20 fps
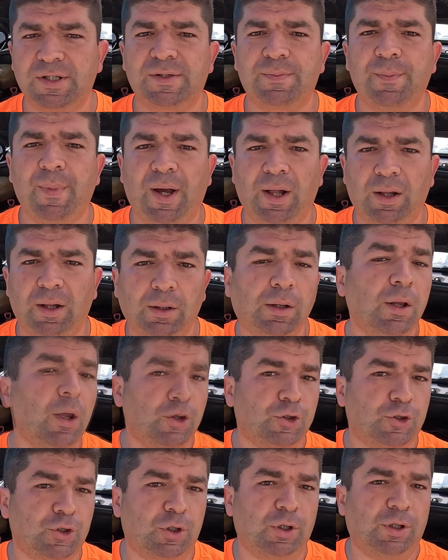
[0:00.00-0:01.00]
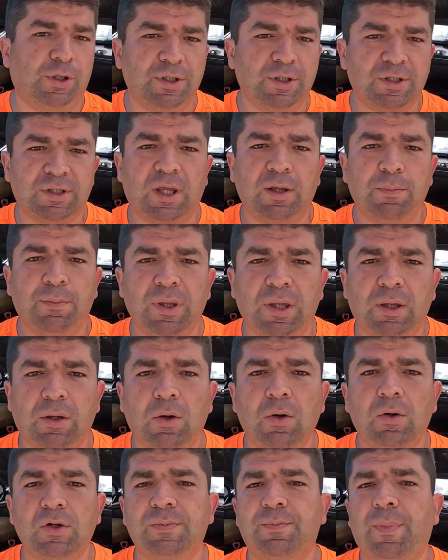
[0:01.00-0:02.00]
smell. Sure, this can be
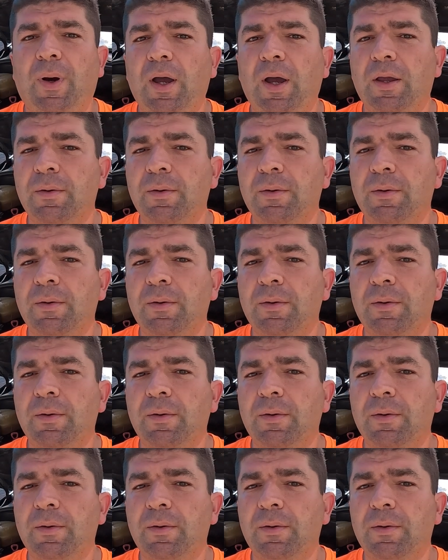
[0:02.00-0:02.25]
caused by